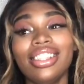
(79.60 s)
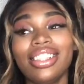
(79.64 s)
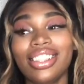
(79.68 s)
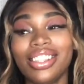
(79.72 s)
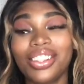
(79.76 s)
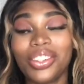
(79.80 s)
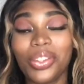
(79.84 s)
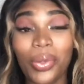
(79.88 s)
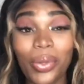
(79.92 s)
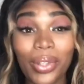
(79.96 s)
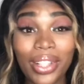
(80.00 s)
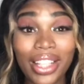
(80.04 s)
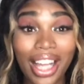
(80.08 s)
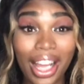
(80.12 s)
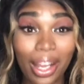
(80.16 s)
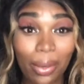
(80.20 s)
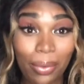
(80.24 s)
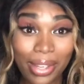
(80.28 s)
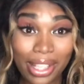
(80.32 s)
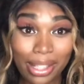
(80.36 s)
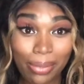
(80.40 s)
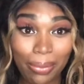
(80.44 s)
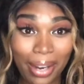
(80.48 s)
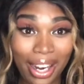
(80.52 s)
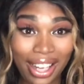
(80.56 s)
28
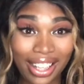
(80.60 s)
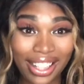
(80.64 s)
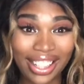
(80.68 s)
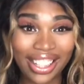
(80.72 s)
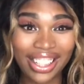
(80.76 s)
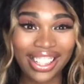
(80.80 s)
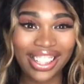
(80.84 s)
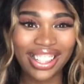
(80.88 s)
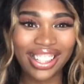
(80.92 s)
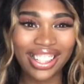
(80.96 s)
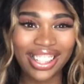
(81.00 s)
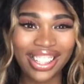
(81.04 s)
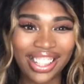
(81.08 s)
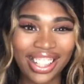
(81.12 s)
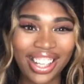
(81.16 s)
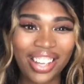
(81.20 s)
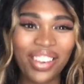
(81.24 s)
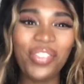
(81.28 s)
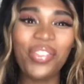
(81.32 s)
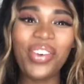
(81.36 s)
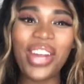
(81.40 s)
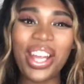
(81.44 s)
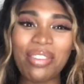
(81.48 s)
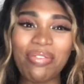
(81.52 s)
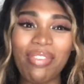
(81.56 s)
weeks pregnant
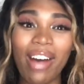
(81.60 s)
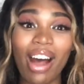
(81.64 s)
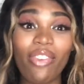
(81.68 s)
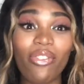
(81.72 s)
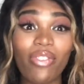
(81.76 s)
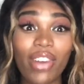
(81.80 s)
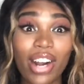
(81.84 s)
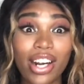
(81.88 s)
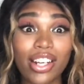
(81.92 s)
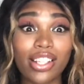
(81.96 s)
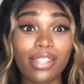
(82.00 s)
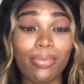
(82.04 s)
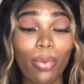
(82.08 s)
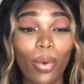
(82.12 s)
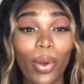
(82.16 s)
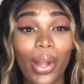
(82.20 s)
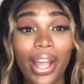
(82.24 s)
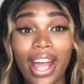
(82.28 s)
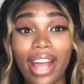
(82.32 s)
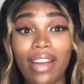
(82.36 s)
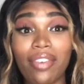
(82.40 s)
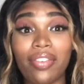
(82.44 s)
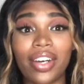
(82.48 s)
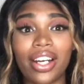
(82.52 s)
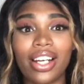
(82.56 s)
with my first boy
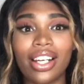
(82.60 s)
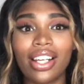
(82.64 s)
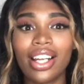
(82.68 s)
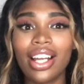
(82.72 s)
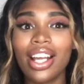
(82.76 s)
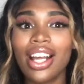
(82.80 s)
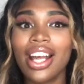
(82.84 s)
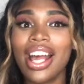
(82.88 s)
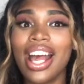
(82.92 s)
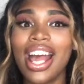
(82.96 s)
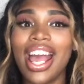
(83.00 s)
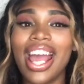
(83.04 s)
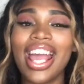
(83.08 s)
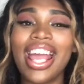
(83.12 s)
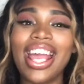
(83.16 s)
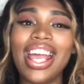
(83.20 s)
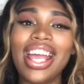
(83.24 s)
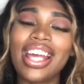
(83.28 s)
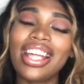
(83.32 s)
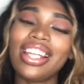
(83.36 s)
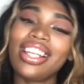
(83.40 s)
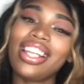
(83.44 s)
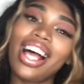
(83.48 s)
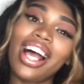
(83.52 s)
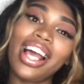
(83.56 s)
ever.
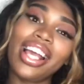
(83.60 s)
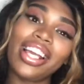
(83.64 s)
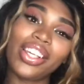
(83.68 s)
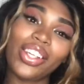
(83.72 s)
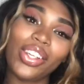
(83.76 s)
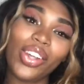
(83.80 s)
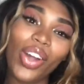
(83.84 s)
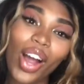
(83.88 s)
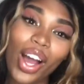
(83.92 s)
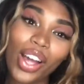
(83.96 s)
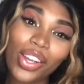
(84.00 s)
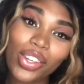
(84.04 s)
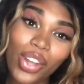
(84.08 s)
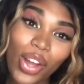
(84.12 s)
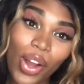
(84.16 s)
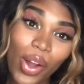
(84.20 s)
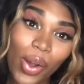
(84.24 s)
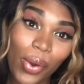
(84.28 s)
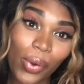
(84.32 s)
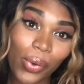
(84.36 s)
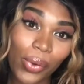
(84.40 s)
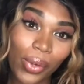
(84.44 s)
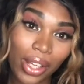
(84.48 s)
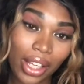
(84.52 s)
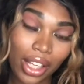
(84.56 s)
And like, y'all
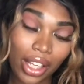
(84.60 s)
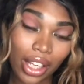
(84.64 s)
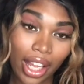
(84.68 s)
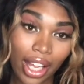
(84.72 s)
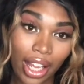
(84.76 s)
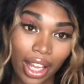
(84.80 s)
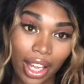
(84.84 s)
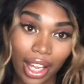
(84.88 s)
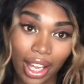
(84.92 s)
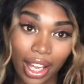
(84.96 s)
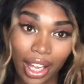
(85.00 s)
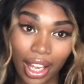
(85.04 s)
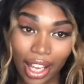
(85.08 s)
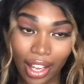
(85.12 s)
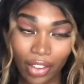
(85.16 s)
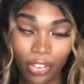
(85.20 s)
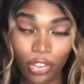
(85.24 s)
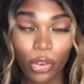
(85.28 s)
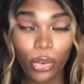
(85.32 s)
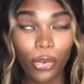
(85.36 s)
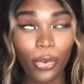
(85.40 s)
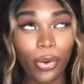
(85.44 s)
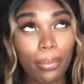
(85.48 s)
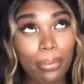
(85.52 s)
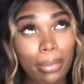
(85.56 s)
know, if
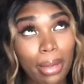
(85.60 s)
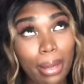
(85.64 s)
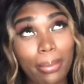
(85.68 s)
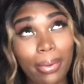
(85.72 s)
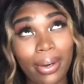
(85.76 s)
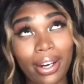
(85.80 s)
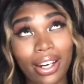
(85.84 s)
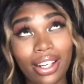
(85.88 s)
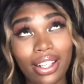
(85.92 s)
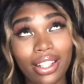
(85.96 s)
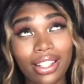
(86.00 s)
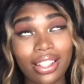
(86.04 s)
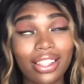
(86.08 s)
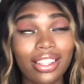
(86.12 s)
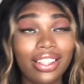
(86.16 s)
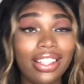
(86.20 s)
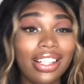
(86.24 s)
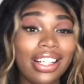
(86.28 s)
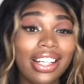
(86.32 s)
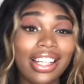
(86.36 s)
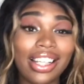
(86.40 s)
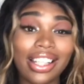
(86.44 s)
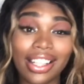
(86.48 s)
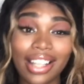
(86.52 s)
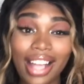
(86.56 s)
you remember
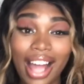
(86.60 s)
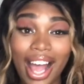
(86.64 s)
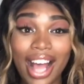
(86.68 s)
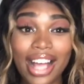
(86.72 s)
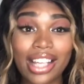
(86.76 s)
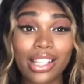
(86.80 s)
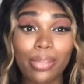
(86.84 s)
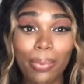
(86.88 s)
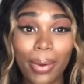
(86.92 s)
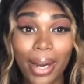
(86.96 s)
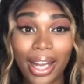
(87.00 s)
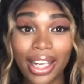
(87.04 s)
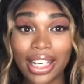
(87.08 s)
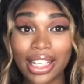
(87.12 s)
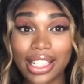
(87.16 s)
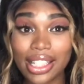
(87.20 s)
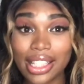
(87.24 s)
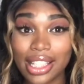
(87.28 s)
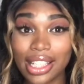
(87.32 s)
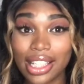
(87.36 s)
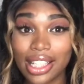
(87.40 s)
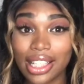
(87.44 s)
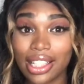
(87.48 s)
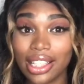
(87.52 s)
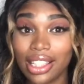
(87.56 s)
last
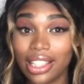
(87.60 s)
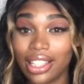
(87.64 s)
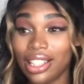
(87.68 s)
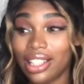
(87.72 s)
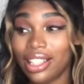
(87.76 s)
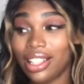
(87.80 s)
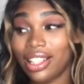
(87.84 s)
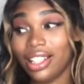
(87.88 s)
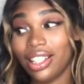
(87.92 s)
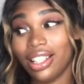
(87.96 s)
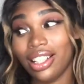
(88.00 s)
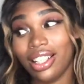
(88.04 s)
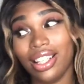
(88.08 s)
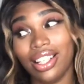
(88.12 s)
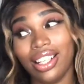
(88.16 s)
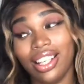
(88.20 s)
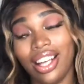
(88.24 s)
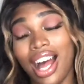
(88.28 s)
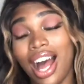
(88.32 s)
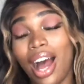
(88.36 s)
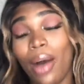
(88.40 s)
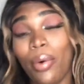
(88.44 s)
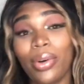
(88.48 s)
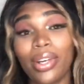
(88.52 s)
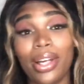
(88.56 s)
pregnancy,
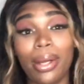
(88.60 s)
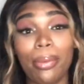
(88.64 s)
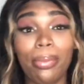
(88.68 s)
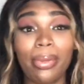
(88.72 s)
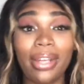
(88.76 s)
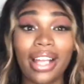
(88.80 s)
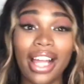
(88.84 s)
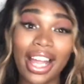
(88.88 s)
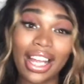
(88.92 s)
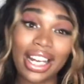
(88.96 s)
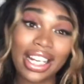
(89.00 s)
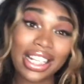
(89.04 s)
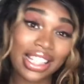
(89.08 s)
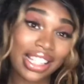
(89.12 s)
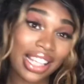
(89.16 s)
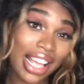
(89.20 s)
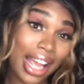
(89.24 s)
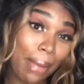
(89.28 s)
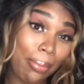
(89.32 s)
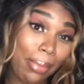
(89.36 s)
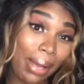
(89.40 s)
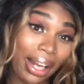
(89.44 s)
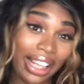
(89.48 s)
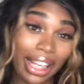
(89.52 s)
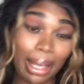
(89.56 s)
I would complain and say, I'm
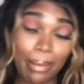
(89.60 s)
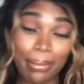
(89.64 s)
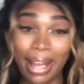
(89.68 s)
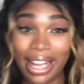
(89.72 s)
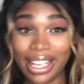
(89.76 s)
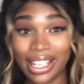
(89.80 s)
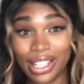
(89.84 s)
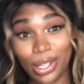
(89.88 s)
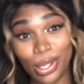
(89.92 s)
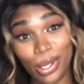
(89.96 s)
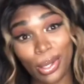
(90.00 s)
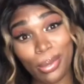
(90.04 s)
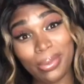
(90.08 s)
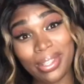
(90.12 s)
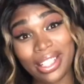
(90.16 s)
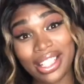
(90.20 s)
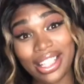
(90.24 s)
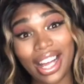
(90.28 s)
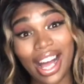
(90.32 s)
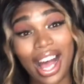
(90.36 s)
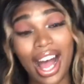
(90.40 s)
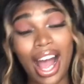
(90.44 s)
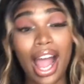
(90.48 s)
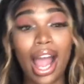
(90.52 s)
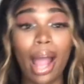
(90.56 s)
about to get my tubes
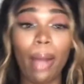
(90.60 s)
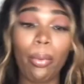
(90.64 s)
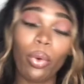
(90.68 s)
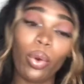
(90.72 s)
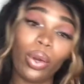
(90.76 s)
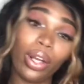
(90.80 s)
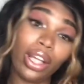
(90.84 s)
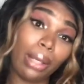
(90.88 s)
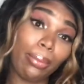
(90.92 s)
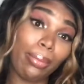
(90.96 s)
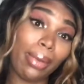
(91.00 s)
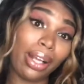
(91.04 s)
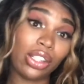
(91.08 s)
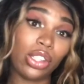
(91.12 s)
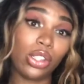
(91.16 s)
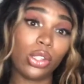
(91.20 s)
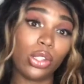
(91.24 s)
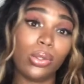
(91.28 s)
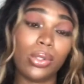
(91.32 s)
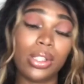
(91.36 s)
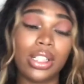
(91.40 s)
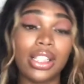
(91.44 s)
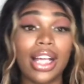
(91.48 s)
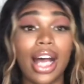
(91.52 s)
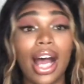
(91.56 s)
tied. I'm going to get my
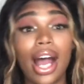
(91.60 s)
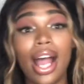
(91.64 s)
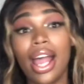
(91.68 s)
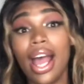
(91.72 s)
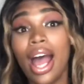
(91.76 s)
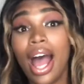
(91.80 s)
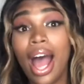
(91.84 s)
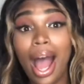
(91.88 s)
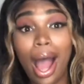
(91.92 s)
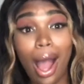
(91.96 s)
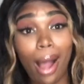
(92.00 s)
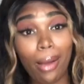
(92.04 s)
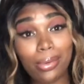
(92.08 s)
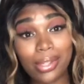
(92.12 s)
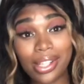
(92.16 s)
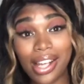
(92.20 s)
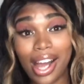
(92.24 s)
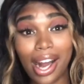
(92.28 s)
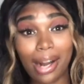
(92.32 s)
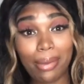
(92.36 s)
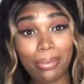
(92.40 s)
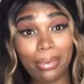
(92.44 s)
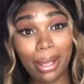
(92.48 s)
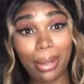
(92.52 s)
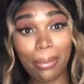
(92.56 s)
tubes tied. I'm
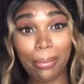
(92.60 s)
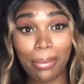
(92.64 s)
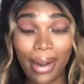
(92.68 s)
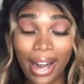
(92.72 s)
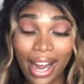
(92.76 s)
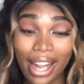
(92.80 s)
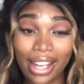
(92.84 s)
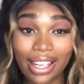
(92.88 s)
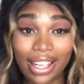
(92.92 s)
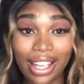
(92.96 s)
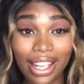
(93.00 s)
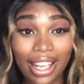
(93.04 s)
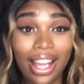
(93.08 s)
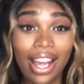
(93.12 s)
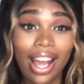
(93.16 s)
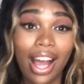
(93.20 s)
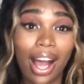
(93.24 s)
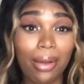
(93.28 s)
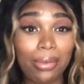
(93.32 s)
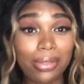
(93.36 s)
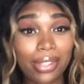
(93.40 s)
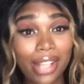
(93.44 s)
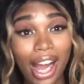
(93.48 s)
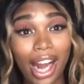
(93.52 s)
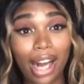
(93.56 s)
tired of being
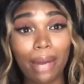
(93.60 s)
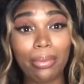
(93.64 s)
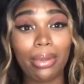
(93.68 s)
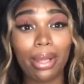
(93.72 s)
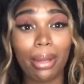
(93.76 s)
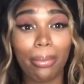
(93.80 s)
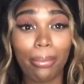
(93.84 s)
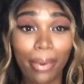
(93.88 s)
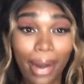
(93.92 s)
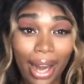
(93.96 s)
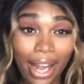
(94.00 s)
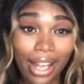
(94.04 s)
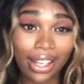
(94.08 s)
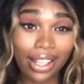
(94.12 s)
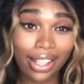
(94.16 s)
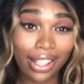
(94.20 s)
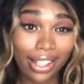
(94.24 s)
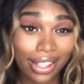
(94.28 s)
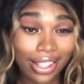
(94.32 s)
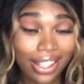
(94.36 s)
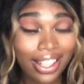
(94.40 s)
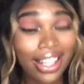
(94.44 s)
pregnant.